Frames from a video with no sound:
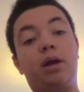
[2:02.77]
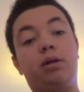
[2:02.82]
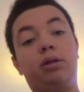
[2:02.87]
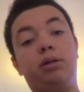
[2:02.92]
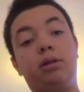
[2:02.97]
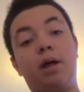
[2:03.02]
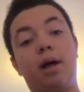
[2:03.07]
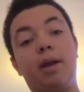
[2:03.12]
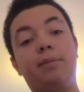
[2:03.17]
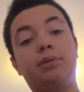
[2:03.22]

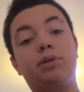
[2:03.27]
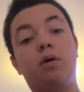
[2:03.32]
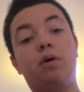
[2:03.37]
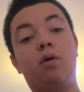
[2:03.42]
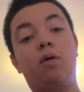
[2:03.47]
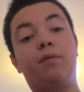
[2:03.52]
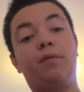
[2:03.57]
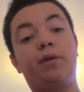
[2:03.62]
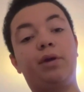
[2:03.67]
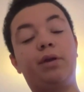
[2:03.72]
climbs
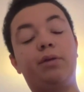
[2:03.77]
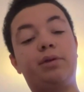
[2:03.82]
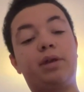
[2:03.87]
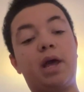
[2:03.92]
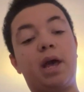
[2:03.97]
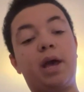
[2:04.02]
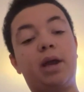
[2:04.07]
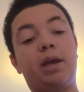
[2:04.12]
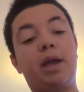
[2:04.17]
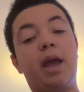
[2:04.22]
over your
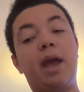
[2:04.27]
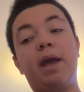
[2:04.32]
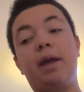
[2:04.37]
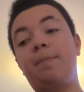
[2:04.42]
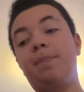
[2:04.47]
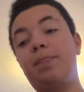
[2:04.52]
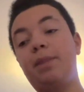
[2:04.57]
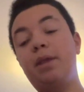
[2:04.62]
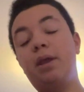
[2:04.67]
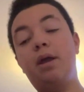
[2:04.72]
deck
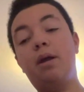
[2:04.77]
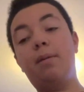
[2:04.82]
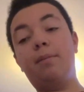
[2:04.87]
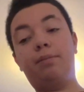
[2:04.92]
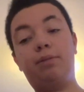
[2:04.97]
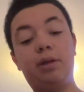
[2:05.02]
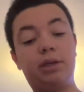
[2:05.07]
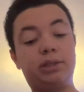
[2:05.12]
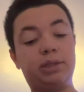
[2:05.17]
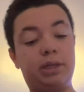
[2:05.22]
and
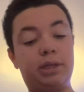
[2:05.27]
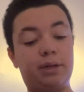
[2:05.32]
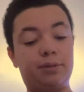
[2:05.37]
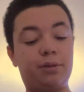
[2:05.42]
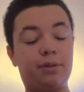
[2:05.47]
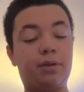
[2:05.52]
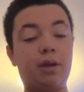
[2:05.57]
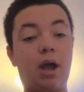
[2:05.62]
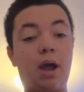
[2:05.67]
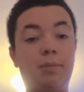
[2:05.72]
plugs it at
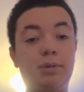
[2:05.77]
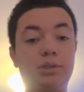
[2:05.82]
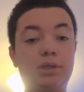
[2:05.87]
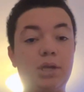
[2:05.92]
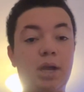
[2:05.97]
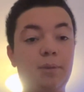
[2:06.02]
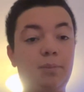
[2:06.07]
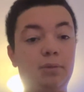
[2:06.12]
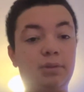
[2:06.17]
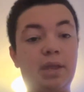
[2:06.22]
the top, which
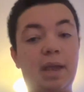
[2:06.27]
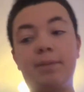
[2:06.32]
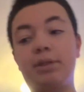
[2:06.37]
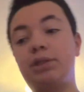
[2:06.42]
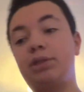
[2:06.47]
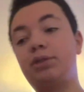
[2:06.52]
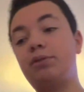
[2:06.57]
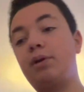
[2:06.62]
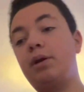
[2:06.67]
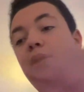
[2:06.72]
I will
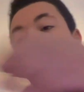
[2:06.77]
demonstrate